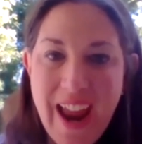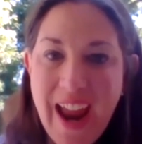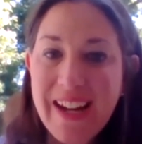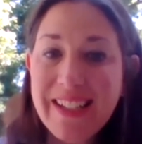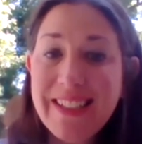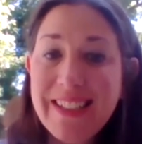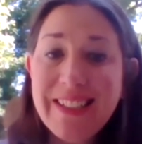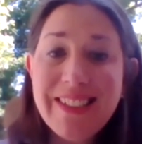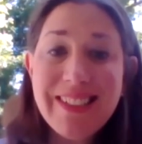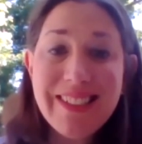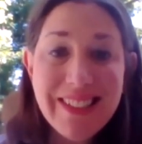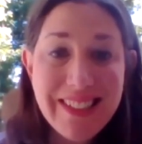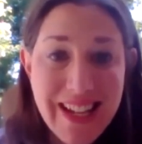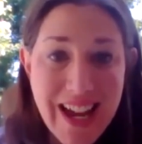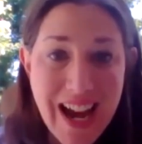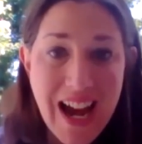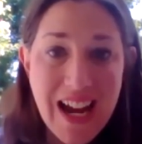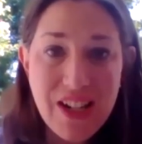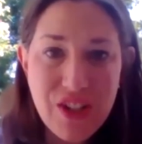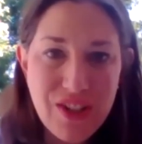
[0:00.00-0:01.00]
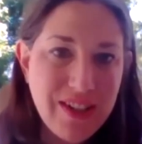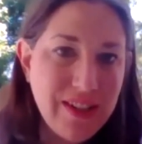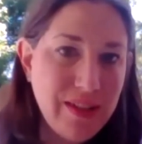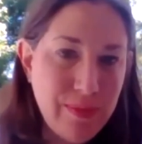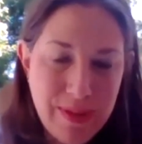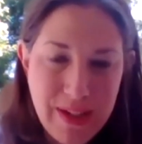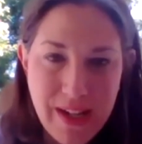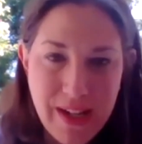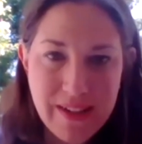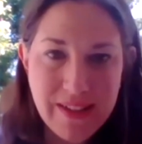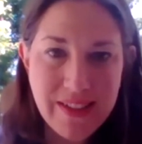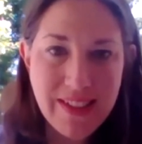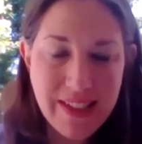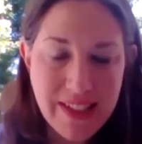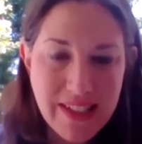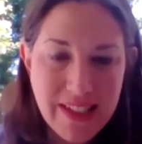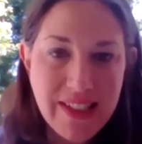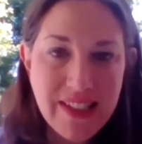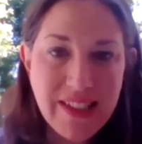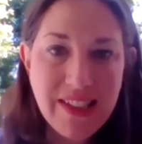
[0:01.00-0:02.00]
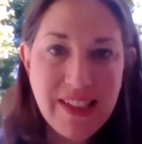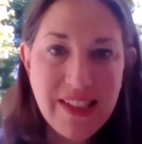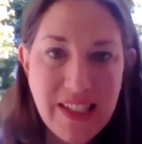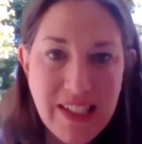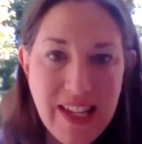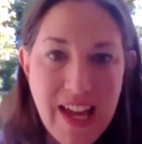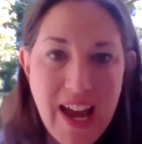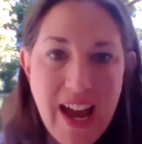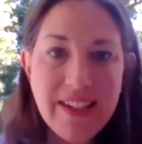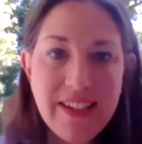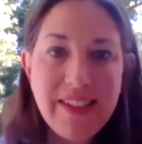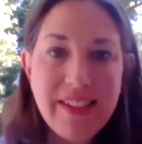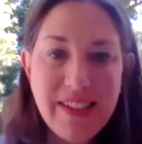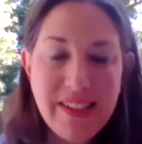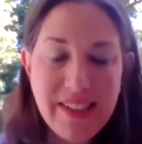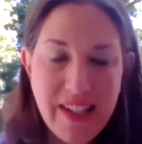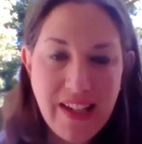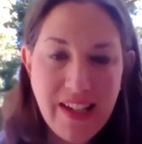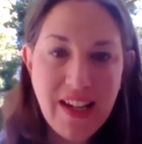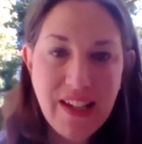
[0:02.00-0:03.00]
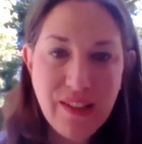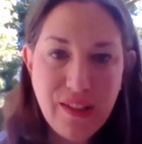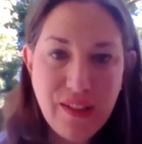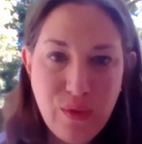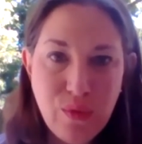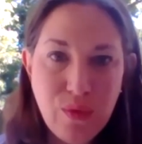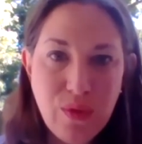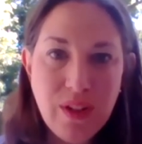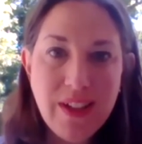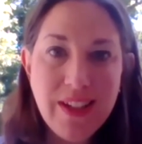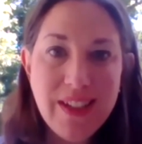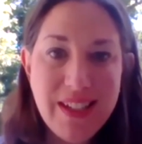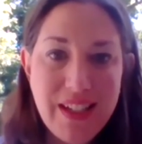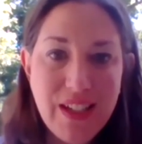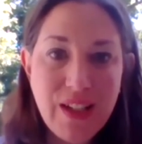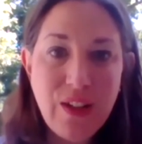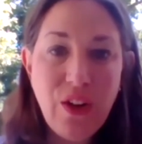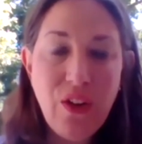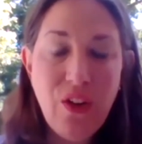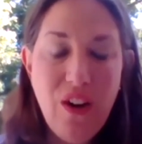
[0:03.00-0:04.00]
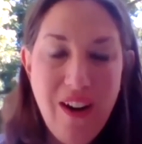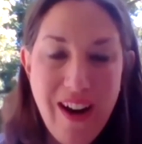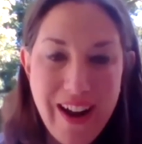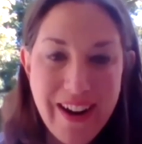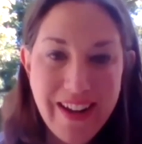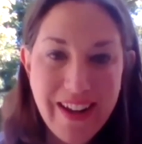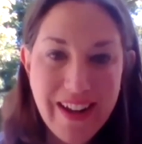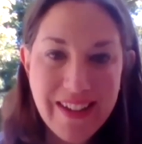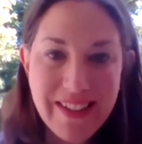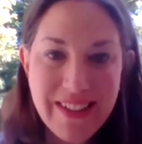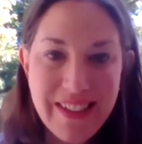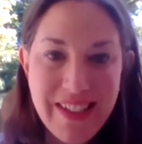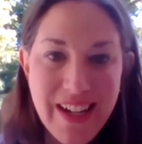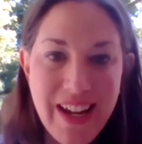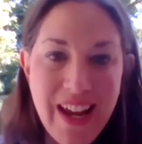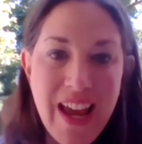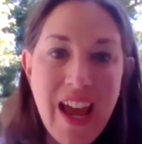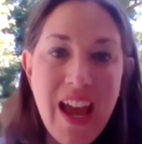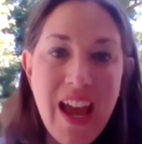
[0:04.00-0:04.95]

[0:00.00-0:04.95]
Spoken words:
and it's not just because this is the last Sunday school until August,